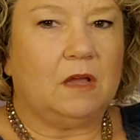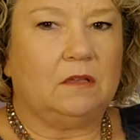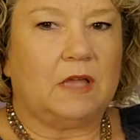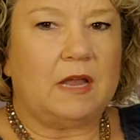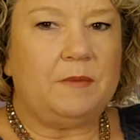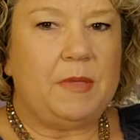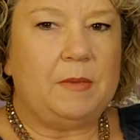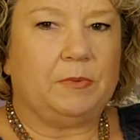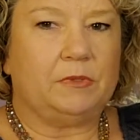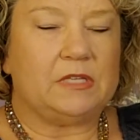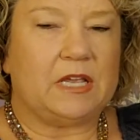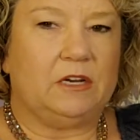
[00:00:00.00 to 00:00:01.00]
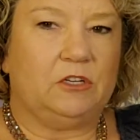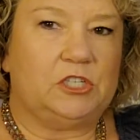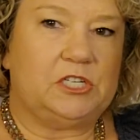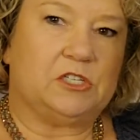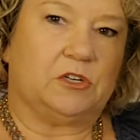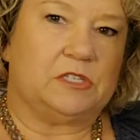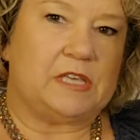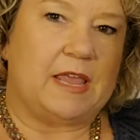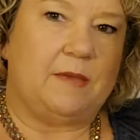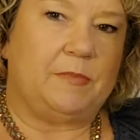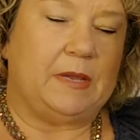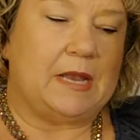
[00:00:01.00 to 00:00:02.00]
a lot of people's energy starts
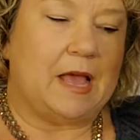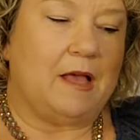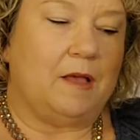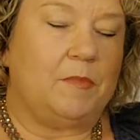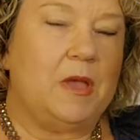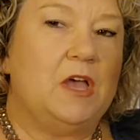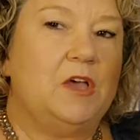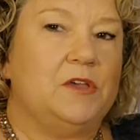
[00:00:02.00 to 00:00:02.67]
amping up.